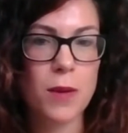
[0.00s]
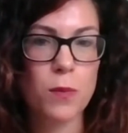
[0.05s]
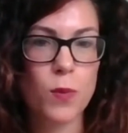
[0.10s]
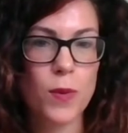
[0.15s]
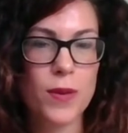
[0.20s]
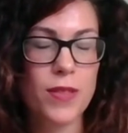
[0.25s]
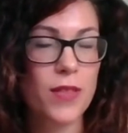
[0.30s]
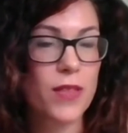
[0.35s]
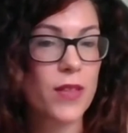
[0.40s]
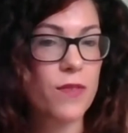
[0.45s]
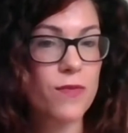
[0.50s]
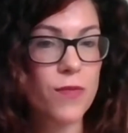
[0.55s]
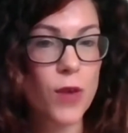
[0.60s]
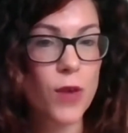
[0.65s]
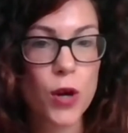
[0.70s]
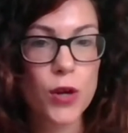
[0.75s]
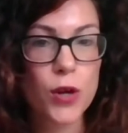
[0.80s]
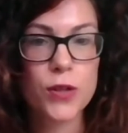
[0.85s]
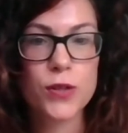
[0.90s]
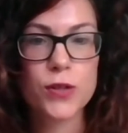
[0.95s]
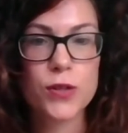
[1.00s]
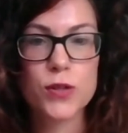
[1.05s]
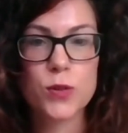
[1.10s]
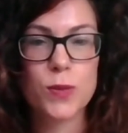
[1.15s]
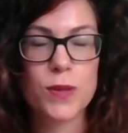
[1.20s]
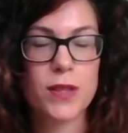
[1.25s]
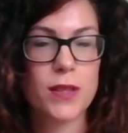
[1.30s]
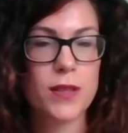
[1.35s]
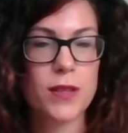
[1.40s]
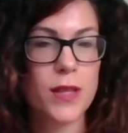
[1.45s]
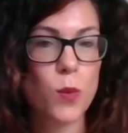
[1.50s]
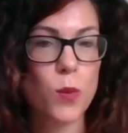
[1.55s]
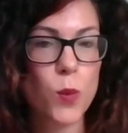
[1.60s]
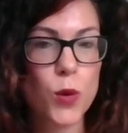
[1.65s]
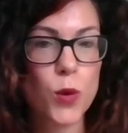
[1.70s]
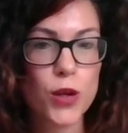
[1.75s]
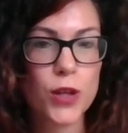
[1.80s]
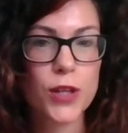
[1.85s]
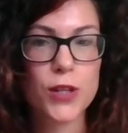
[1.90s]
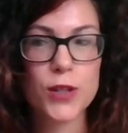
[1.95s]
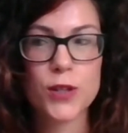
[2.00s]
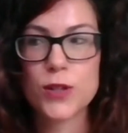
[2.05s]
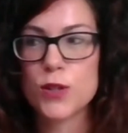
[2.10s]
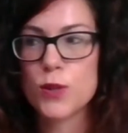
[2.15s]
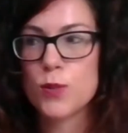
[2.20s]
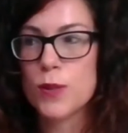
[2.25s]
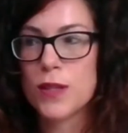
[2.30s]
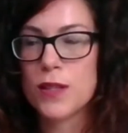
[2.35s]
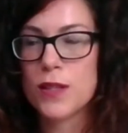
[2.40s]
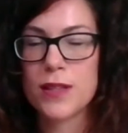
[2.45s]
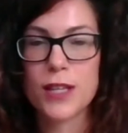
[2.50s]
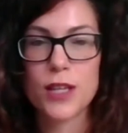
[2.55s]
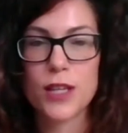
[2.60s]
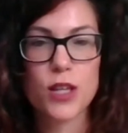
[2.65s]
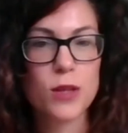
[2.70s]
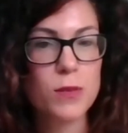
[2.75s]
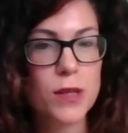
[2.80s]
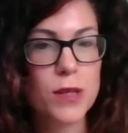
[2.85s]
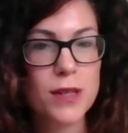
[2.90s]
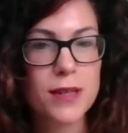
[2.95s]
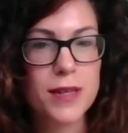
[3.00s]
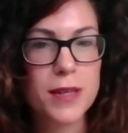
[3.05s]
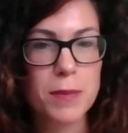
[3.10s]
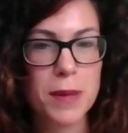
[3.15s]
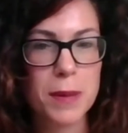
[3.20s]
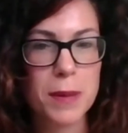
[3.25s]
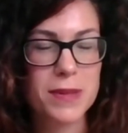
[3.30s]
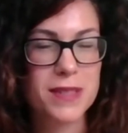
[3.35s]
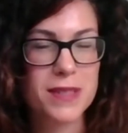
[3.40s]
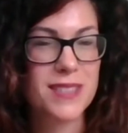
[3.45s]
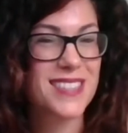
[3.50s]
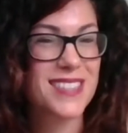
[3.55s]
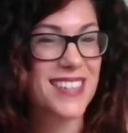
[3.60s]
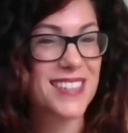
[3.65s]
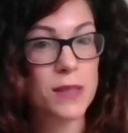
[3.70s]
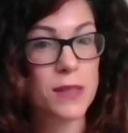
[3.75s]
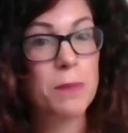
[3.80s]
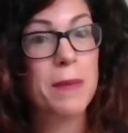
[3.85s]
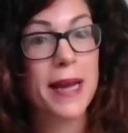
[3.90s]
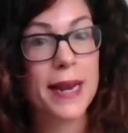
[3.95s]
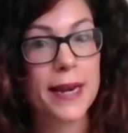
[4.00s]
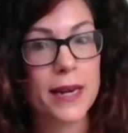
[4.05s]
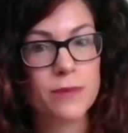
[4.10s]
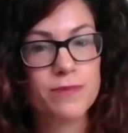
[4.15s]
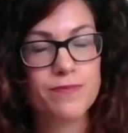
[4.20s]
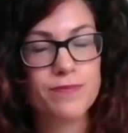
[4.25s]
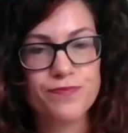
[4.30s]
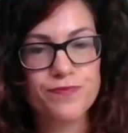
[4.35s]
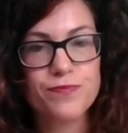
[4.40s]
Whether they're voters, whether they're workers, whether they're community members, doesn't matter.